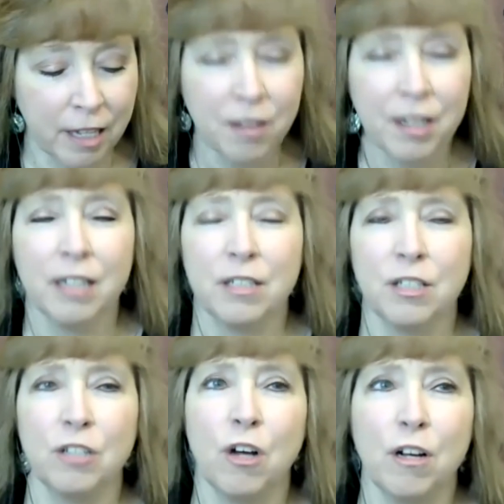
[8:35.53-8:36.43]
the other thing
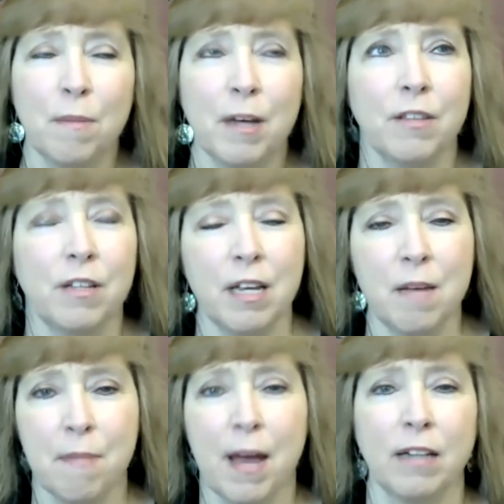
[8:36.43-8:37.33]
is, talk about the
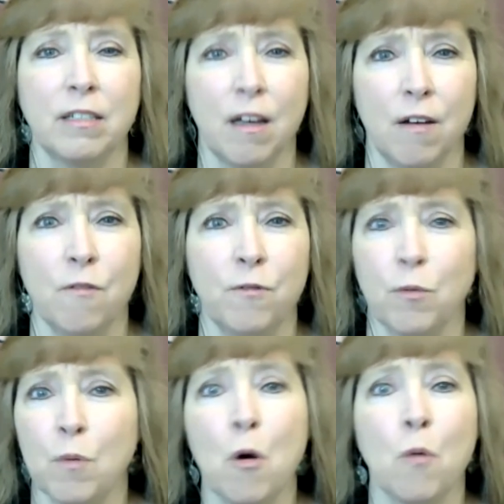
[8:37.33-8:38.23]
impact of
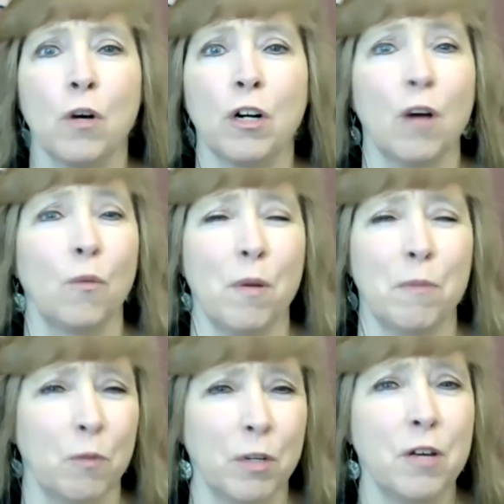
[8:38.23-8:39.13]
the remote work on
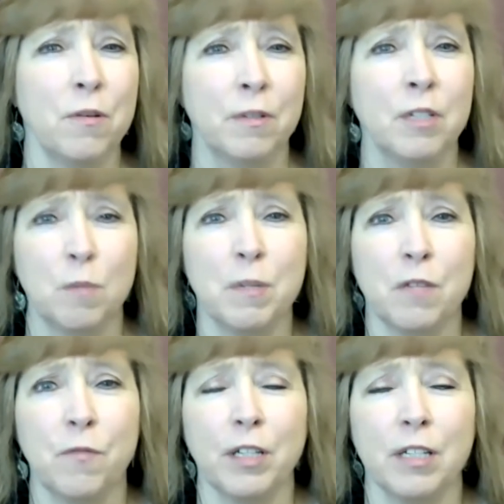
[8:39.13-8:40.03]
women, will you,
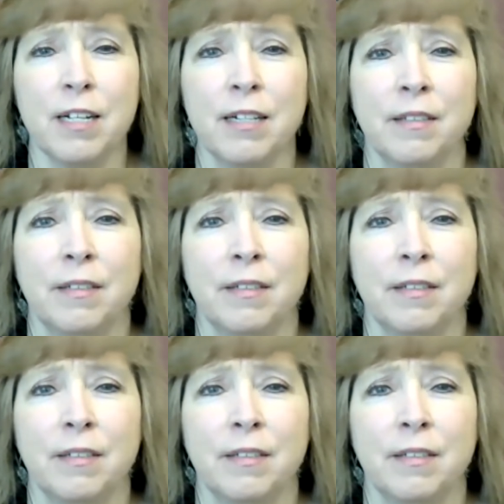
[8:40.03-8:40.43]
specifically?